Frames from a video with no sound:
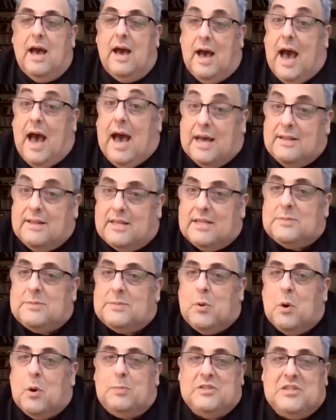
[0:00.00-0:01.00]
And this
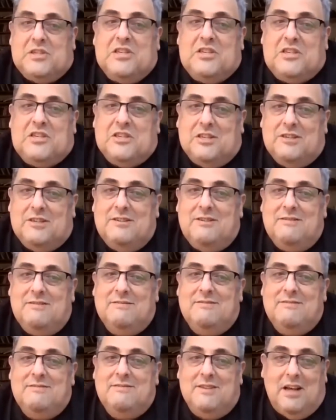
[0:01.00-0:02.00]
proposition,
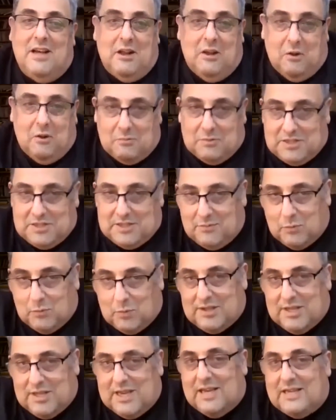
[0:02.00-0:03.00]
along
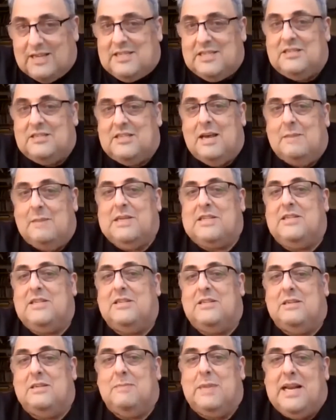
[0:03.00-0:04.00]
with the
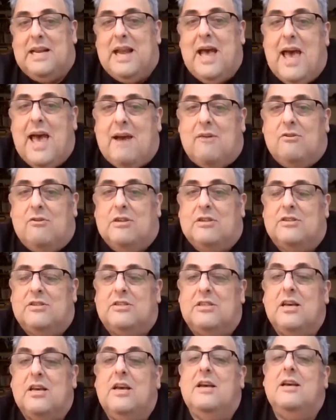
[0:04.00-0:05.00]
anti-Semitism inherent
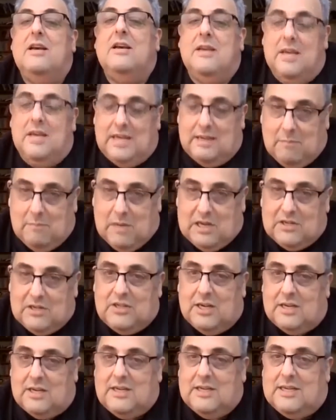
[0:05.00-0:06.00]
in
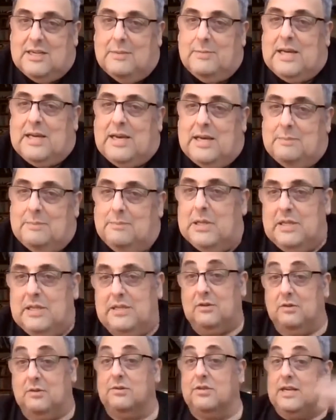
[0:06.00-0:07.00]
much academic and
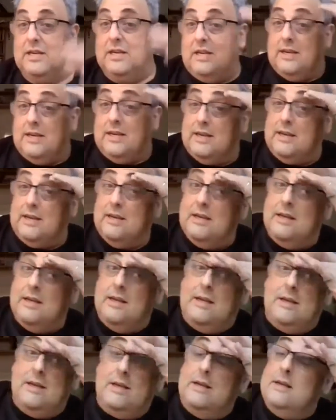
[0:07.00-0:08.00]
political thinking,
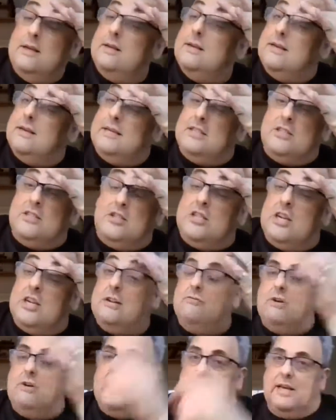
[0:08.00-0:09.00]
is
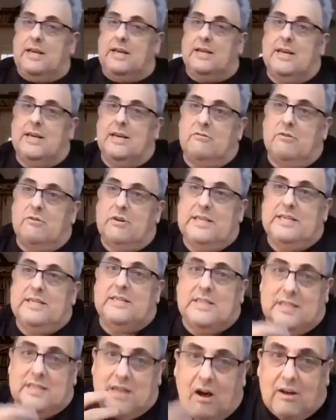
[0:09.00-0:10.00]
generally and angrily
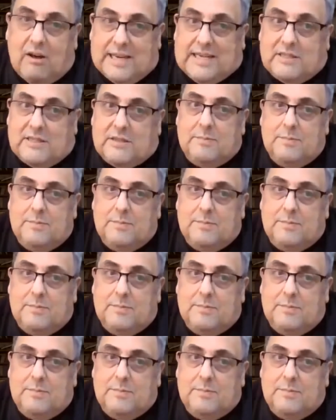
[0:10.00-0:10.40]
denied.